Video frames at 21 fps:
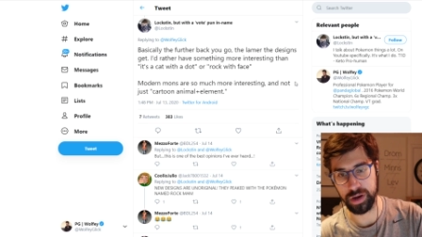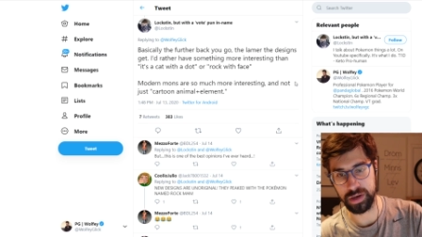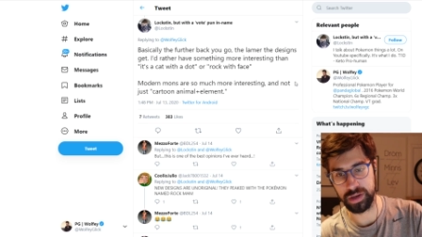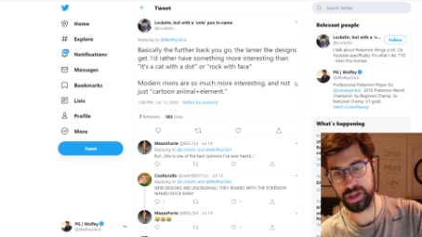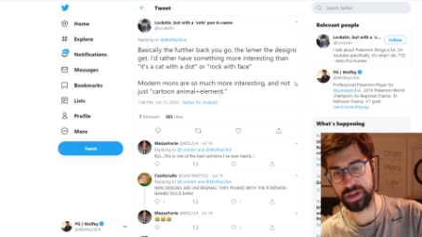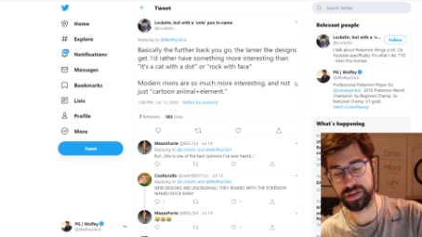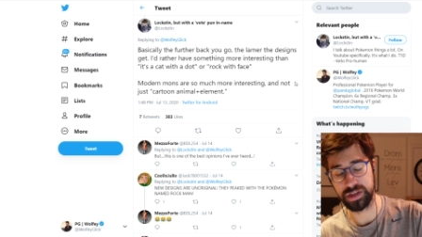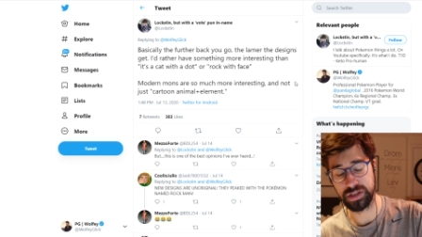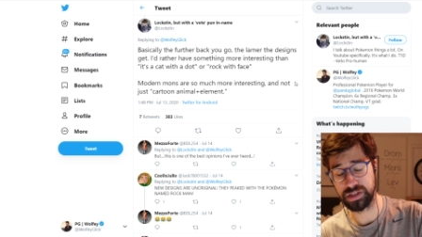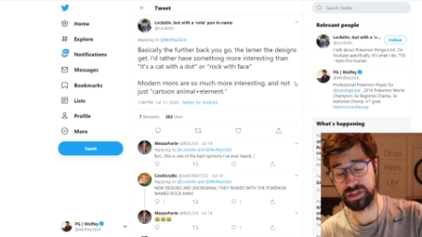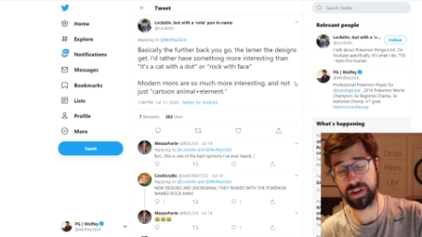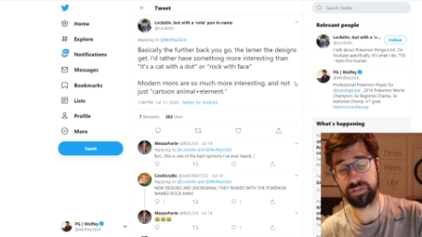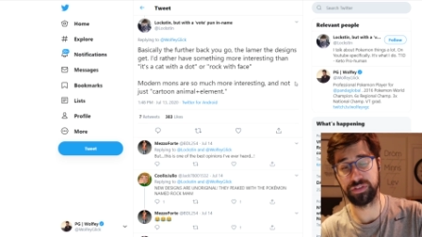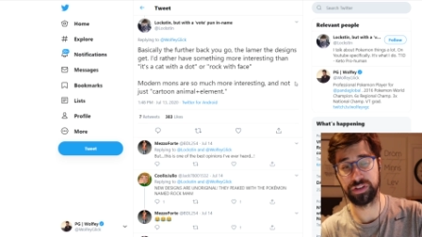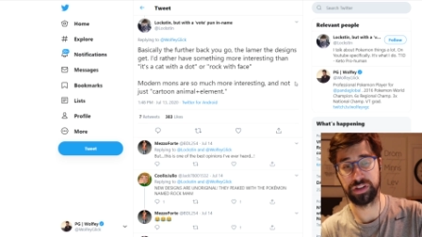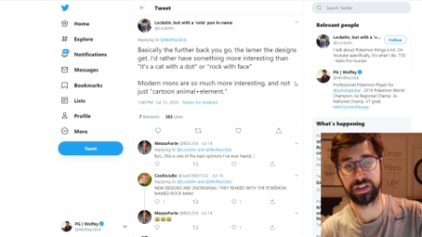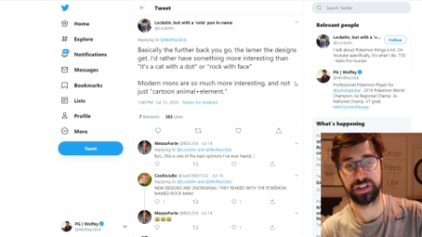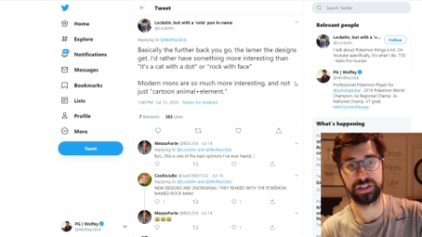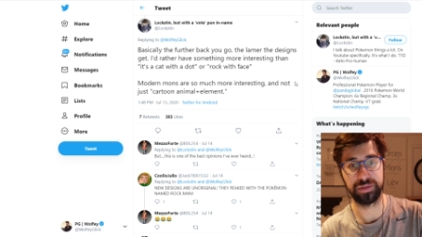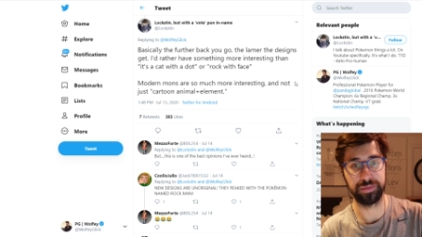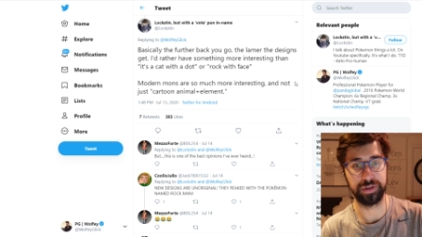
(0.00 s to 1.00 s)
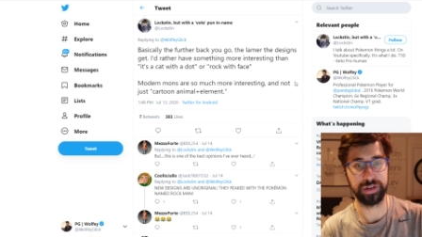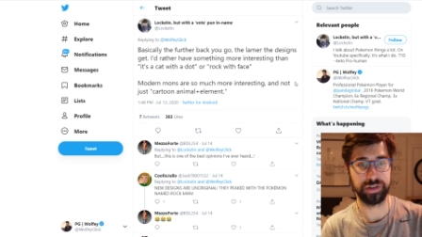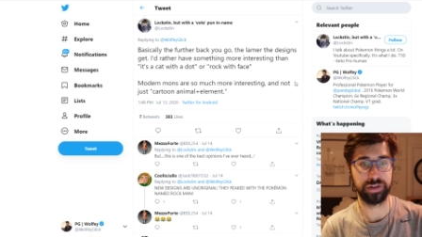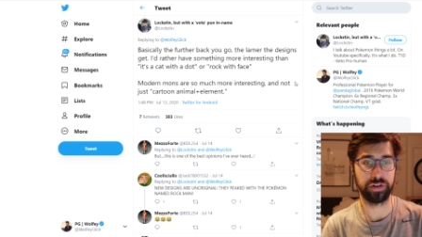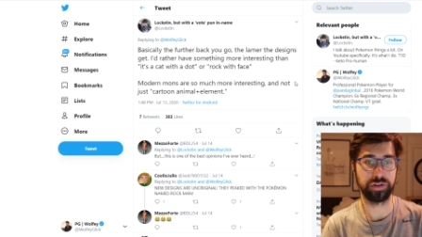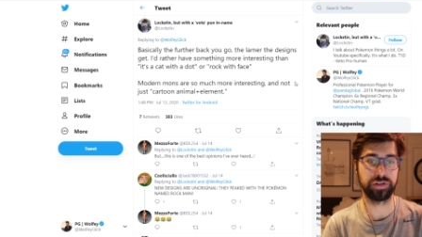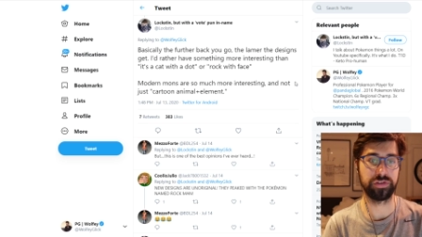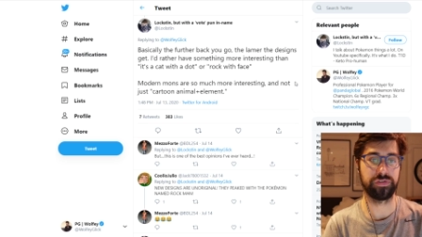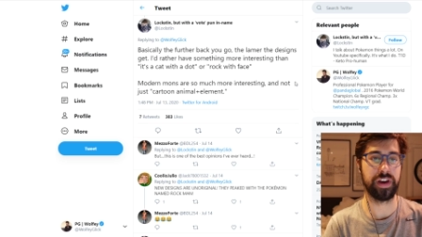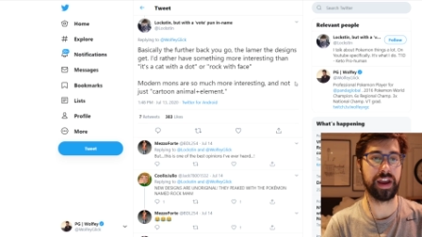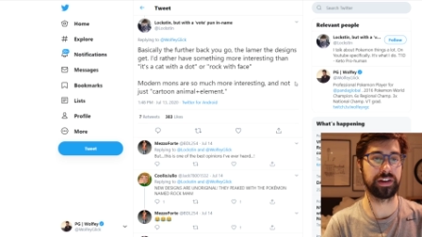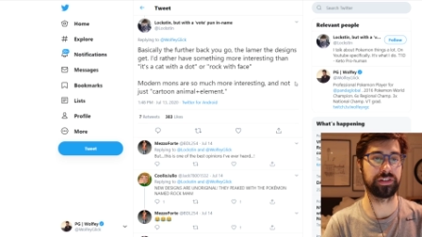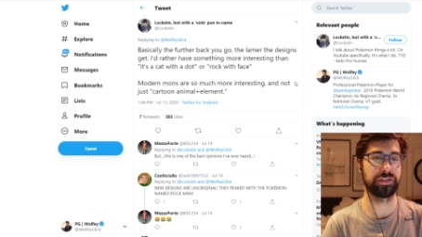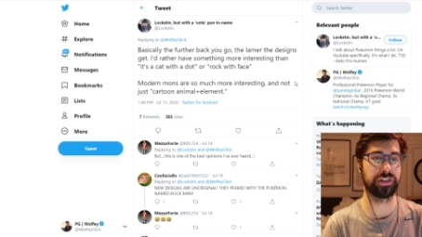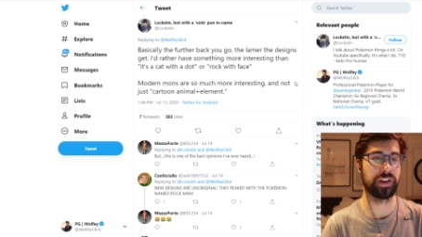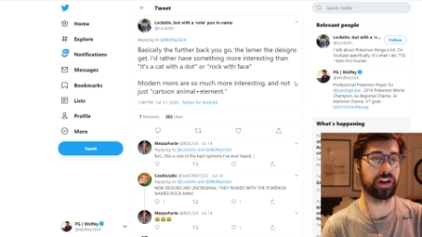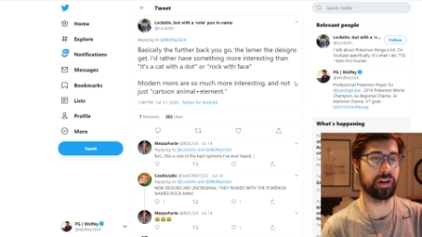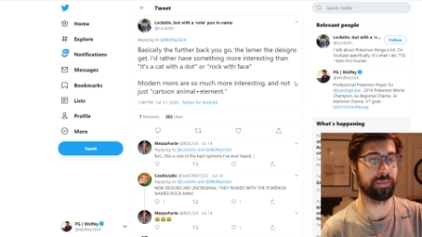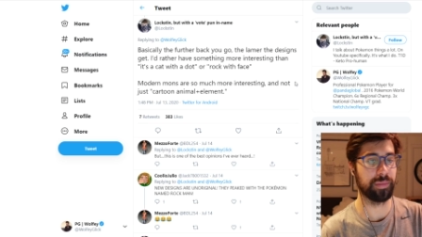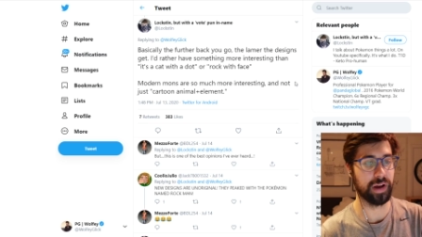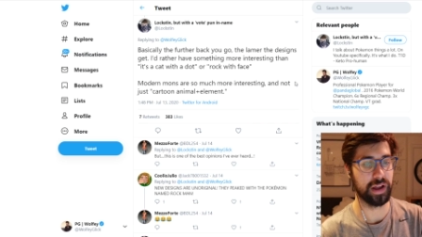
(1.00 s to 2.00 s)
And it's definitely like some nostalgia factor
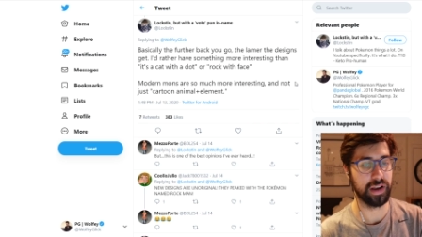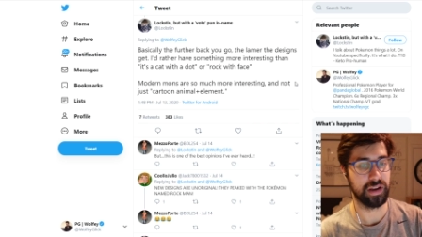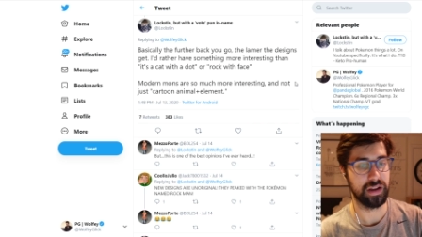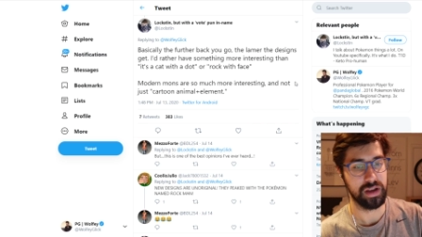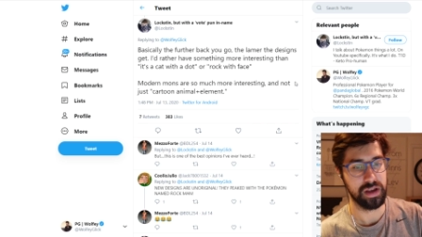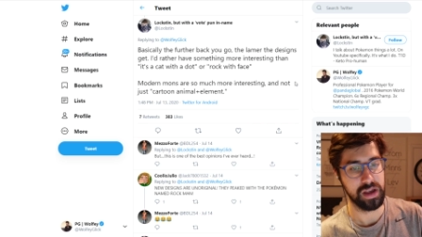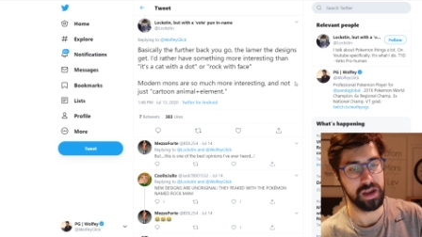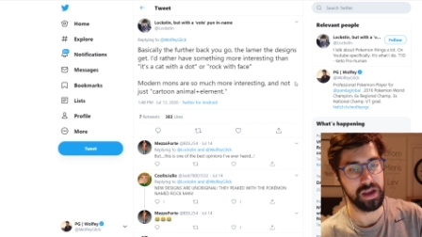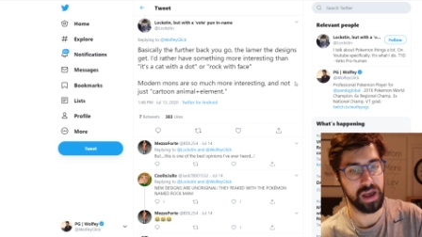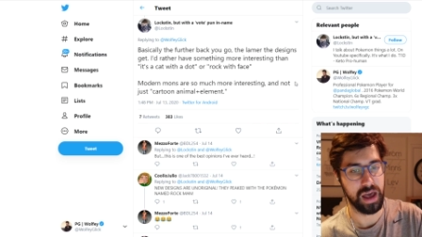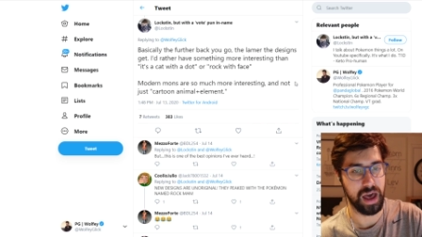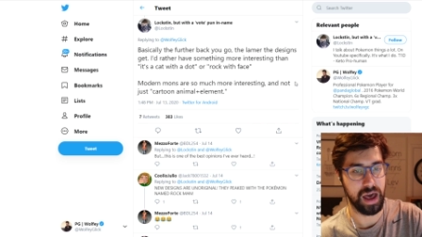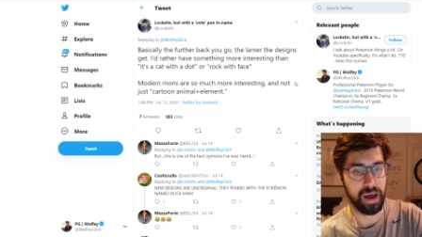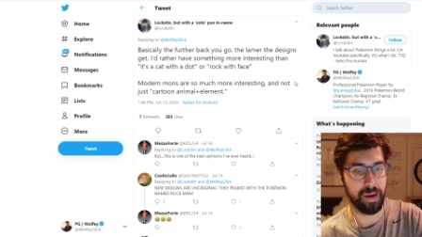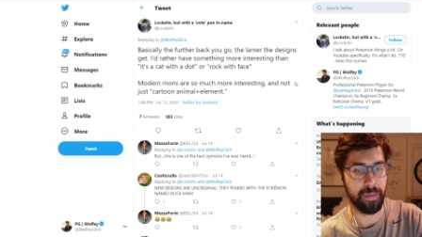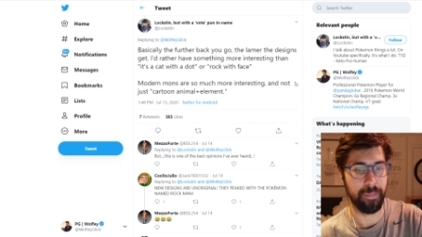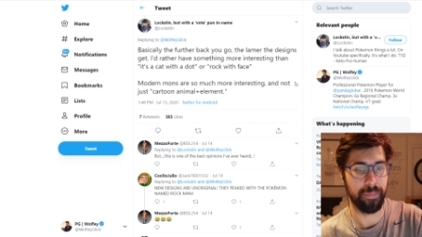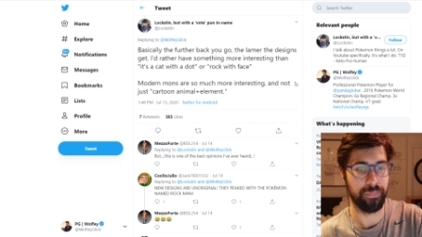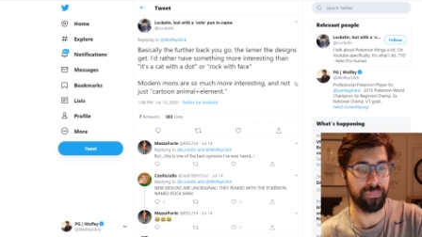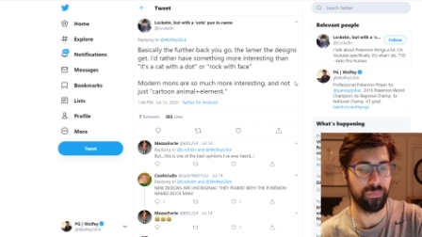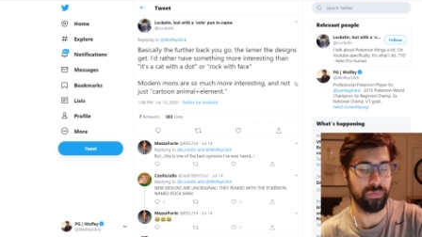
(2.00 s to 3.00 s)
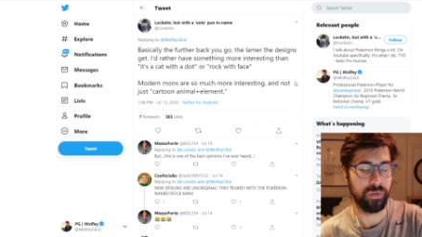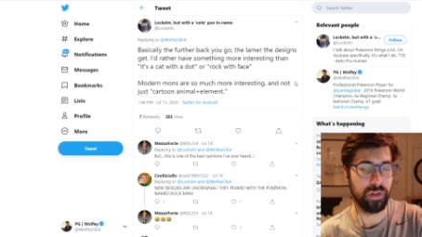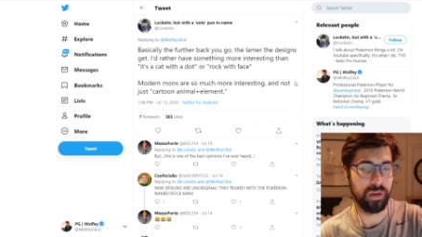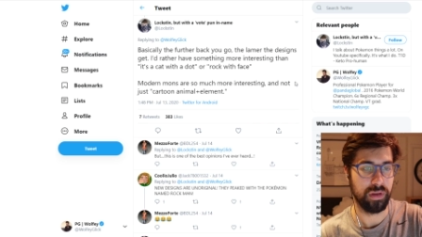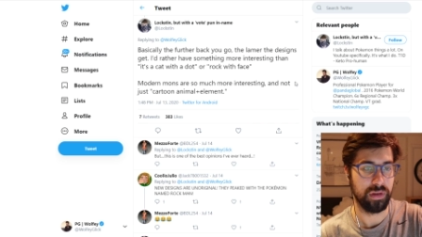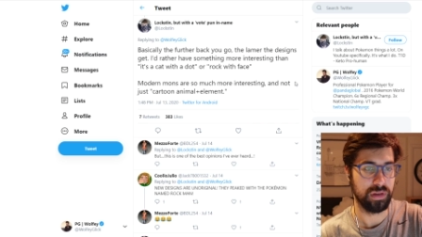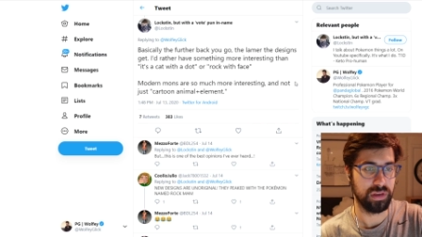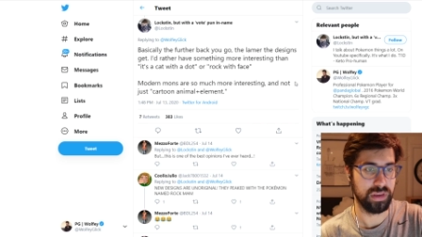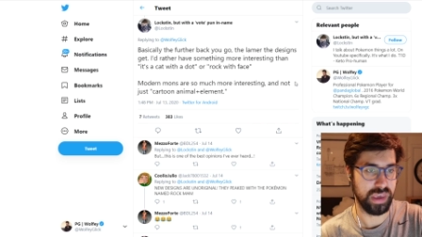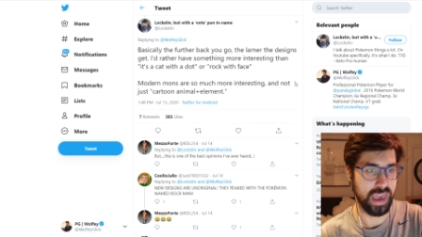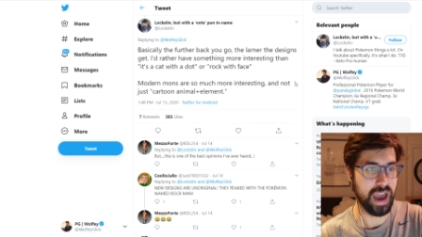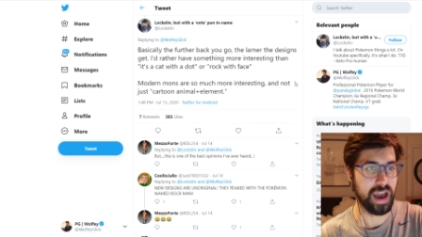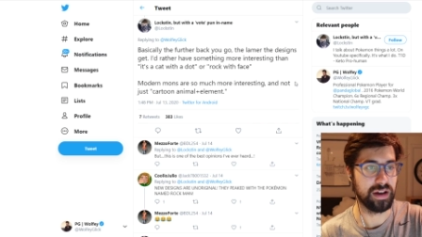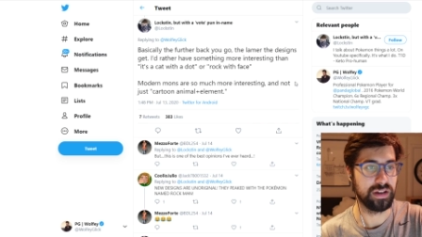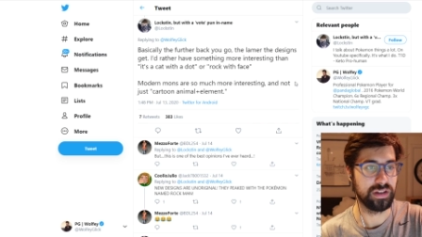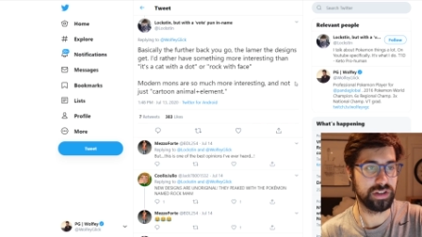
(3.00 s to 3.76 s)
there, but, um, yeah.